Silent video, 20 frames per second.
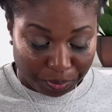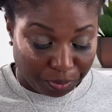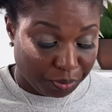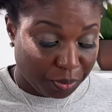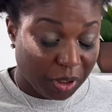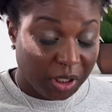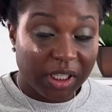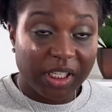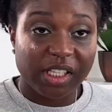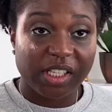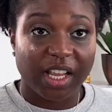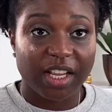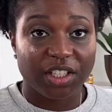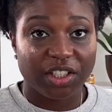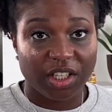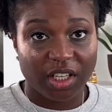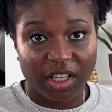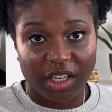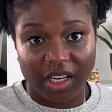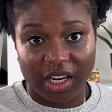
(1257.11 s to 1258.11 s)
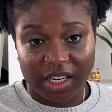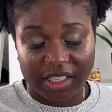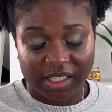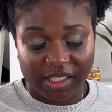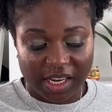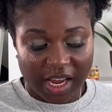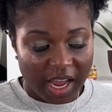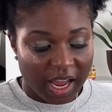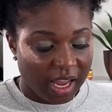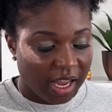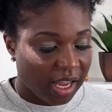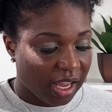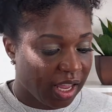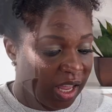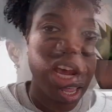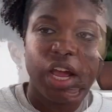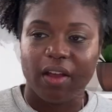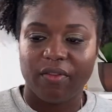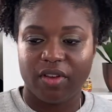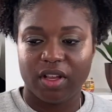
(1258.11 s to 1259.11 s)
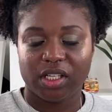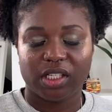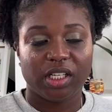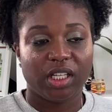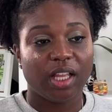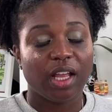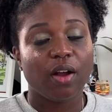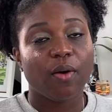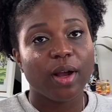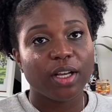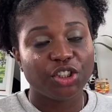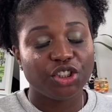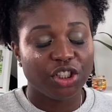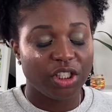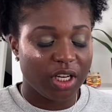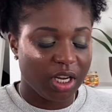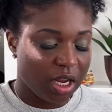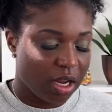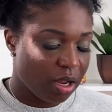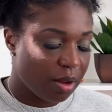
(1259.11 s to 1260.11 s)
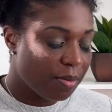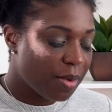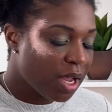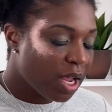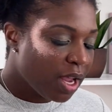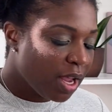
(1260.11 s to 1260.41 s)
police station the next day. Obviously, they question him.